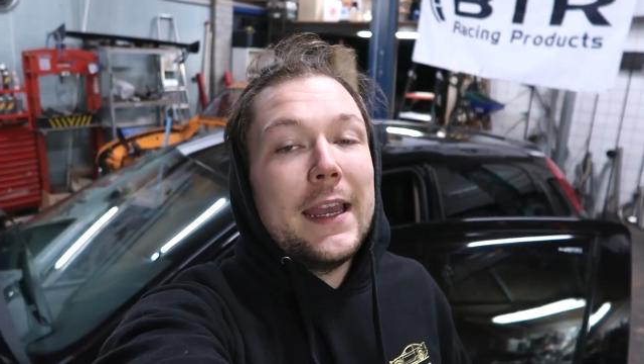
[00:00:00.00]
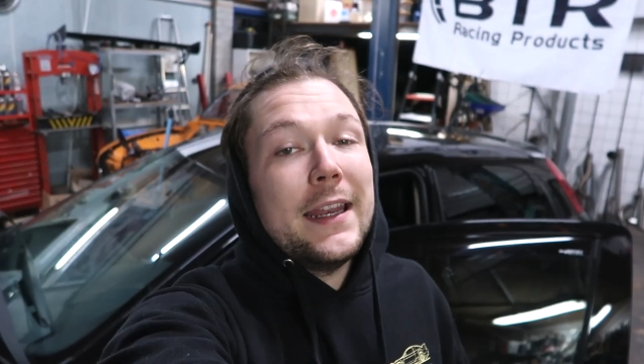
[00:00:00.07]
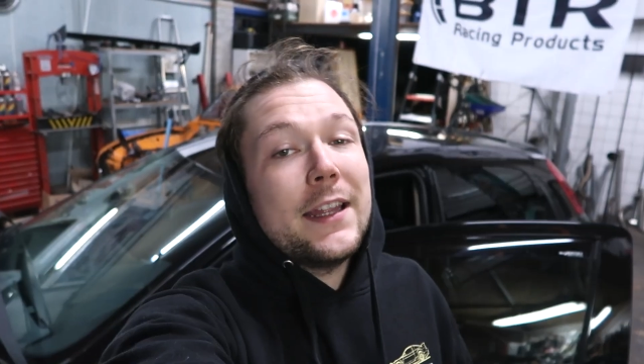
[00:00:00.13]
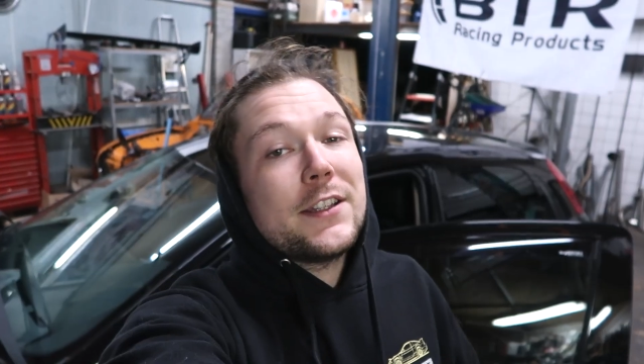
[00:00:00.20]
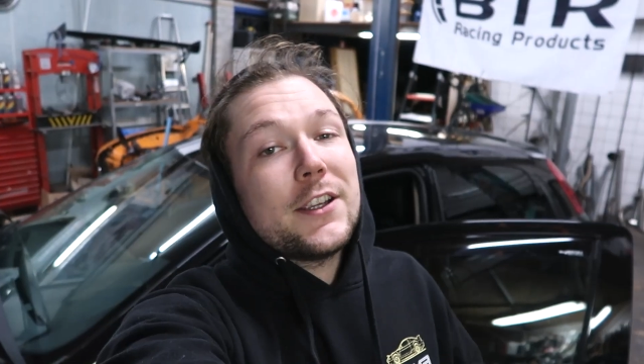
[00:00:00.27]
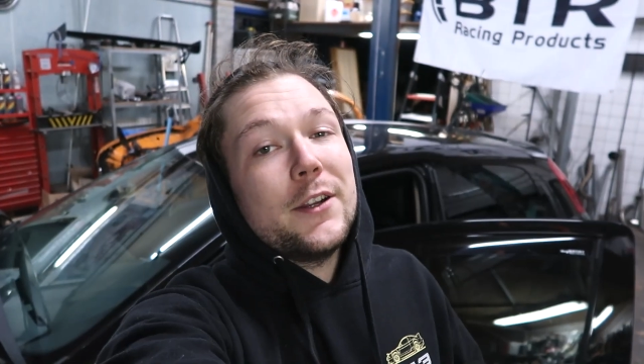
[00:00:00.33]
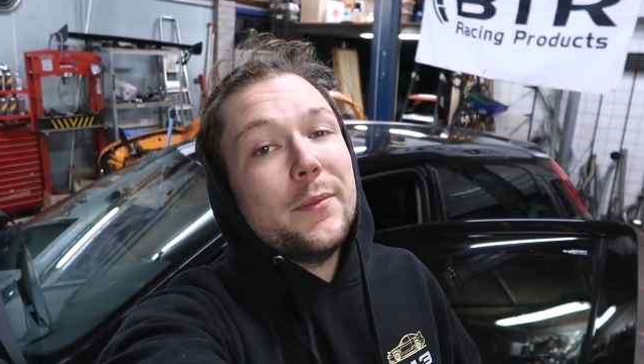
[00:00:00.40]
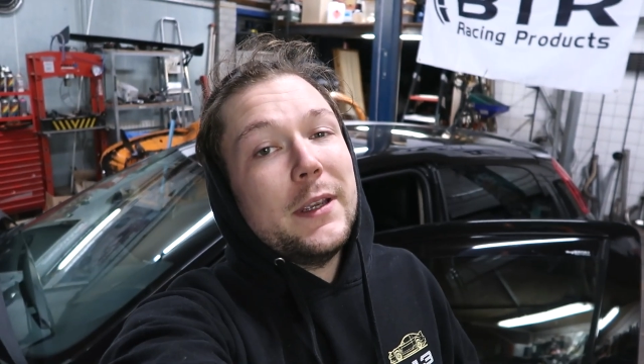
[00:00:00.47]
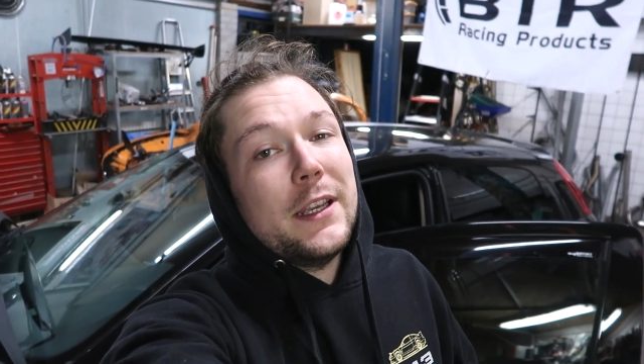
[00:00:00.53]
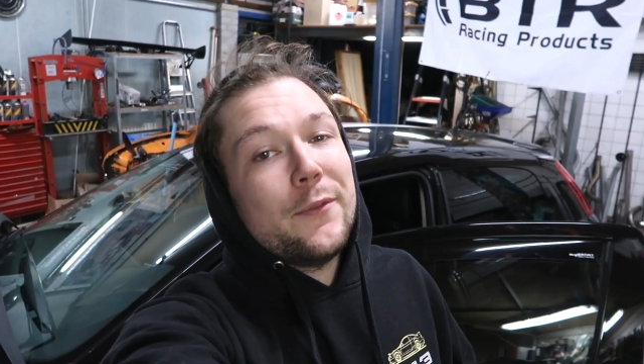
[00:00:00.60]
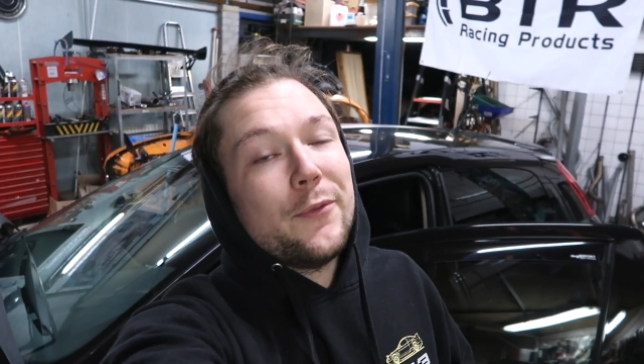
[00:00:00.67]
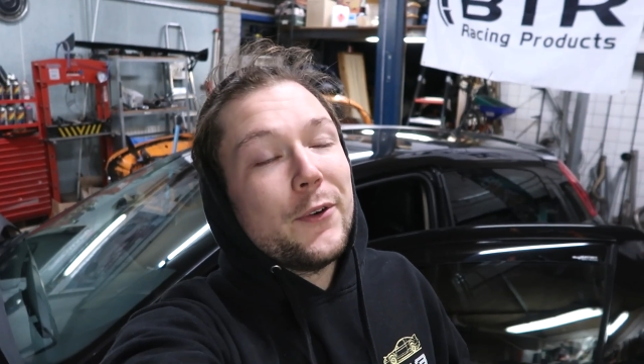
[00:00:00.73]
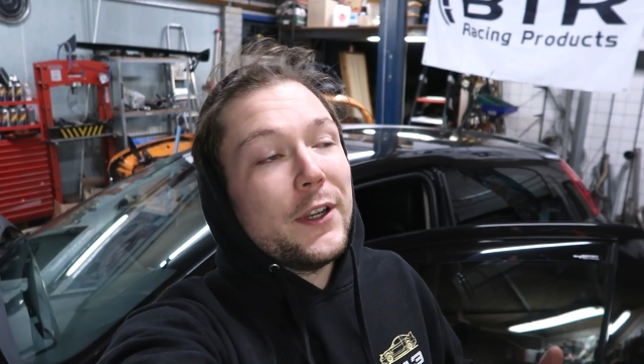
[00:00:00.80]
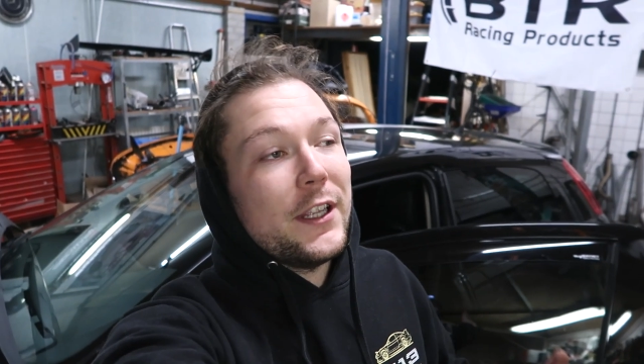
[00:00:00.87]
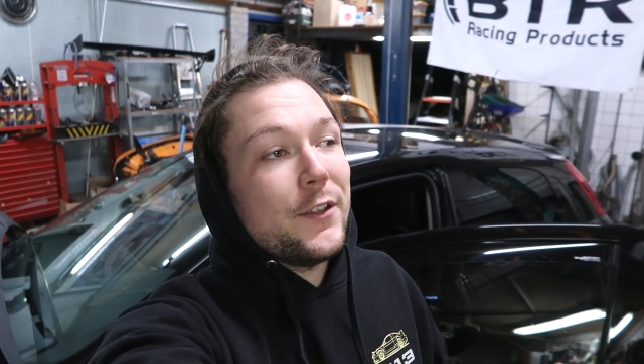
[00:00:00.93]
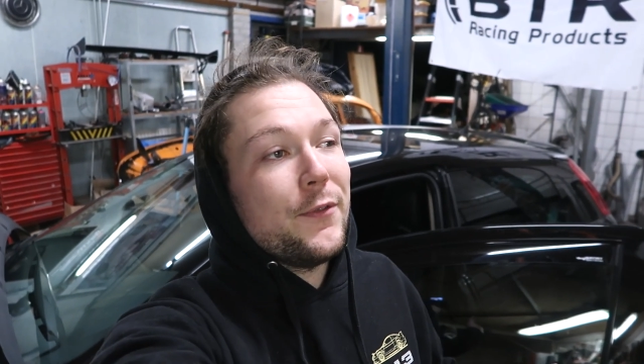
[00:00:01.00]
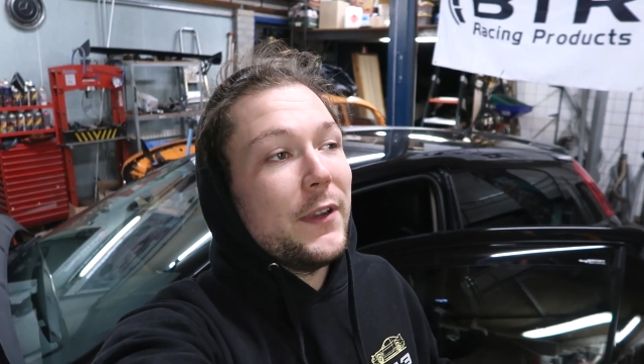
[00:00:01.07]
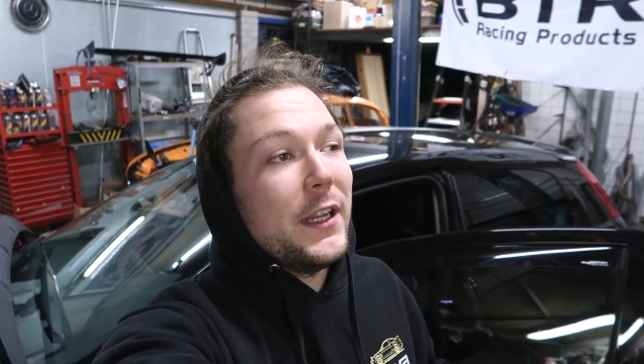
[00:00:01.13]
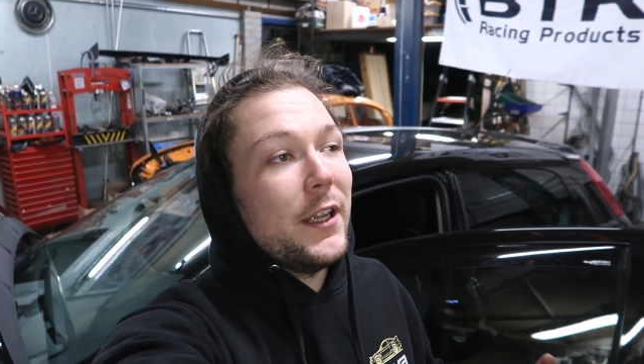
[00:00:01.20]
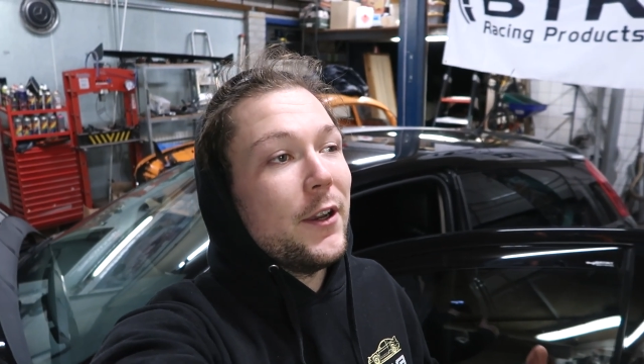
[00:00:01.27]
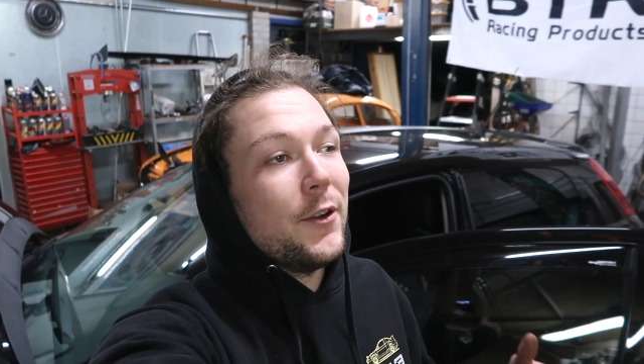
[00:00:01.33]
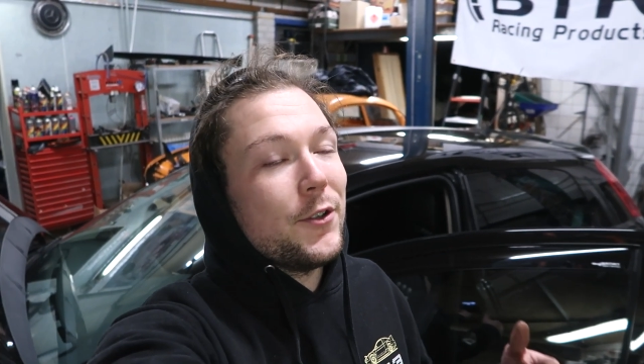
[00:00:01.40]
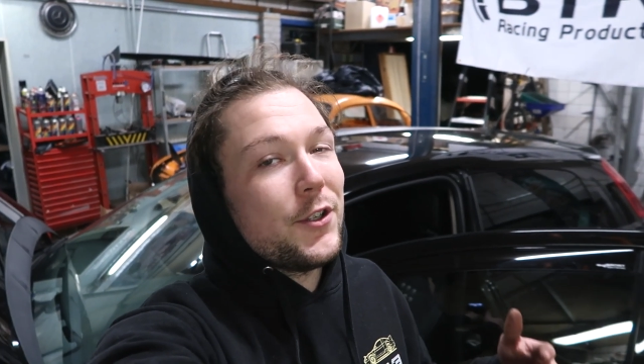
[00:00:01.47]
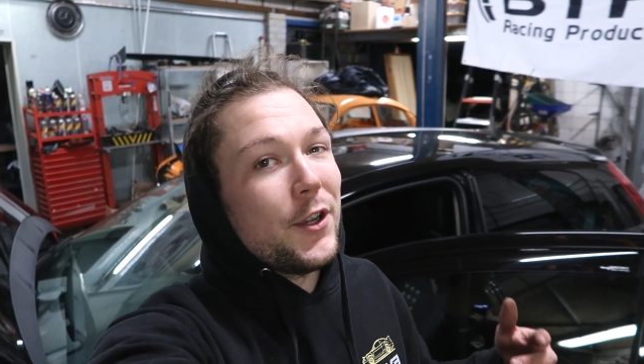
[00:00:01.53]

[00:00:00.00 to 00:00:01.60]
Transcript: And that's going to be it for this video.